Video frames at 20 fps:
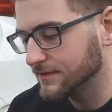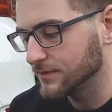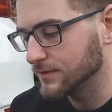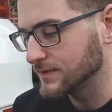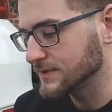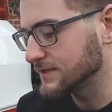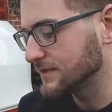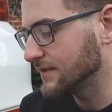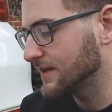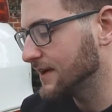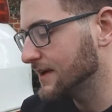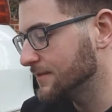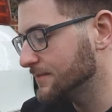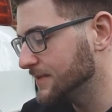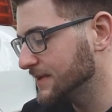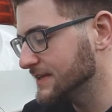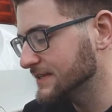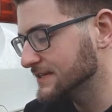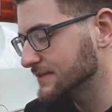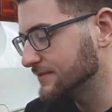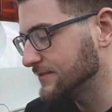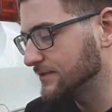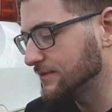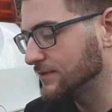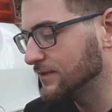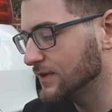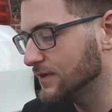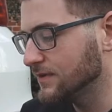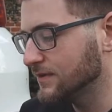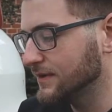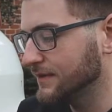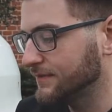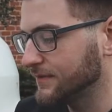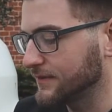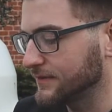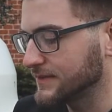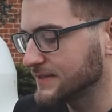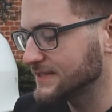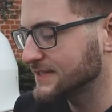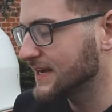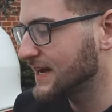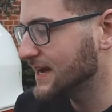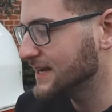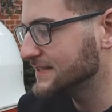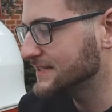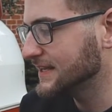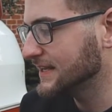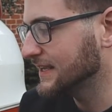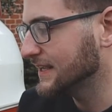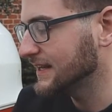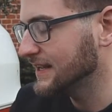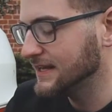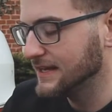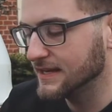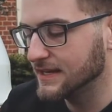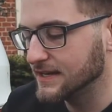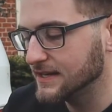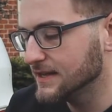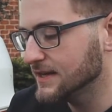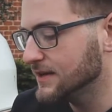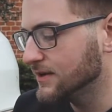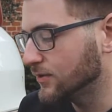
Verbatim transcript: towards the ground, because if you don't, if they're on the sides, they can hit,